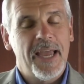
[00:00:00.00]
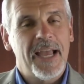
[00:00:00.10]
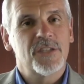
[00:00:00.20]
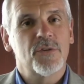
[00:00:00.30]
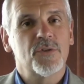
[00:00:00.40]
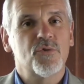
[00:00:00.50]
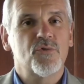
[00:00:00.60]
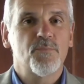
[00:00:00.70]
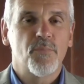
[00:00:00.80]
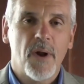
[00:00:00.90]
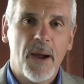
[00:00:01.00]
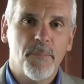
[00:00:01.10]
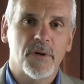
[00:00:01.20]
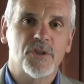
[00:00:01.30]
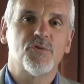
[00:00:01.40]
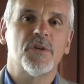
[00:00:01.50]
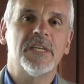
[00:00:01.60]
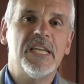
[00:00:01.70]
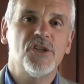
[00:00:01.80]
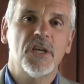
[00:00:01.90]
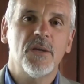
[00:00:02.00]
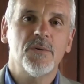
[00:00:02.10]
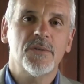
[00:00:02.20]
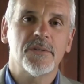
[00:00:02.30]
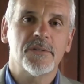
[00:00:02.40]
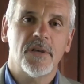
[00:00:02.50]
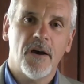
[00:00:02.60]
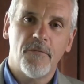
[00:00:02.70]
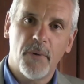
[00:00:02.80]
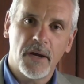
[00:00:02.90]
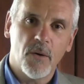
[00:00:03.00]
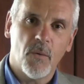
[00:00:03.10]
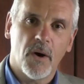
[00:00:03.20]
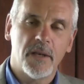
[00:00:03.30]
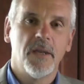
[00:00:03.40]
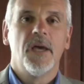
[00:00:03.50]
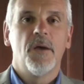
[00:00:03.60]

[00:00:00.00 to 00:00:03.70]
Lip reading: And so proper strategic uses of bucket 1,